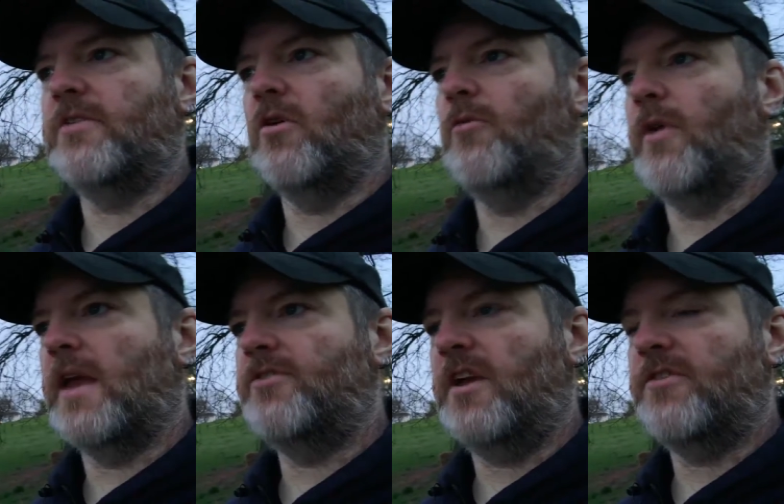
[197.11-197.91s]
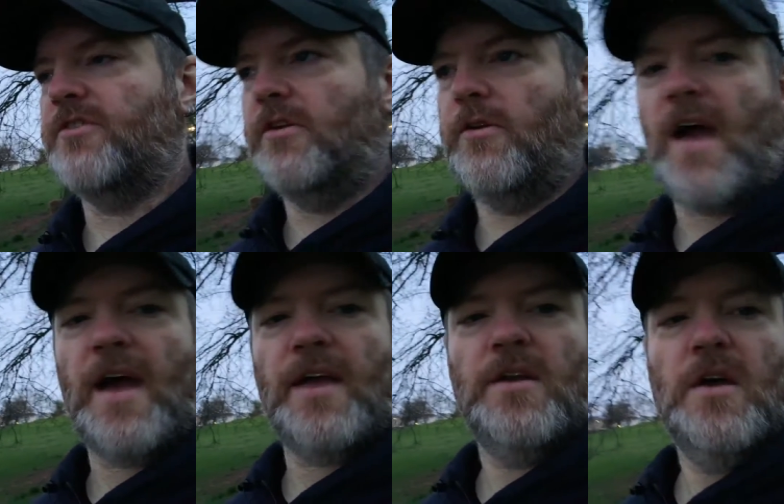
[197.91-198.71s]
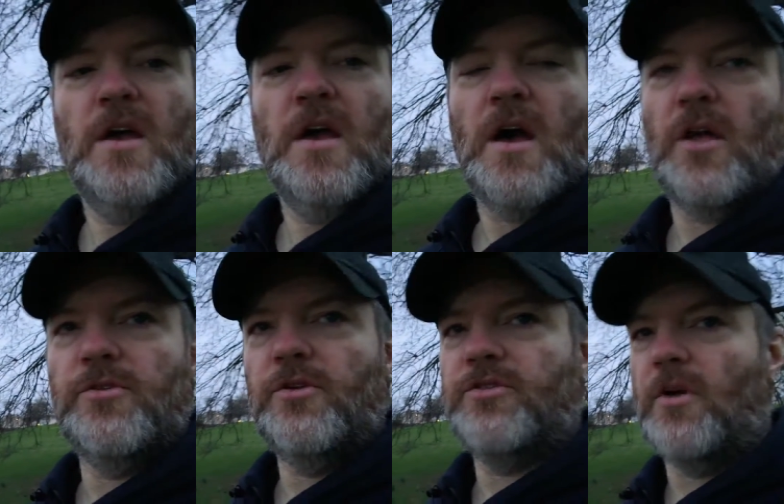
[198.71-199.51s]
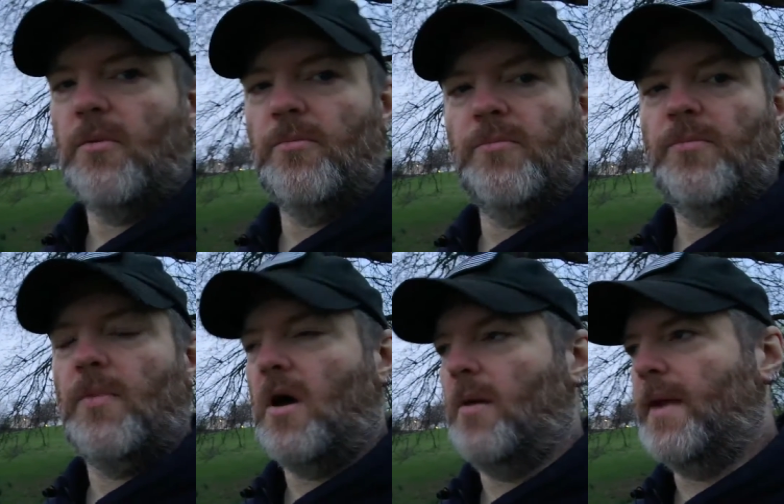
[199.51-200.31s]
So if we get a chance to do that, I'll do some uh,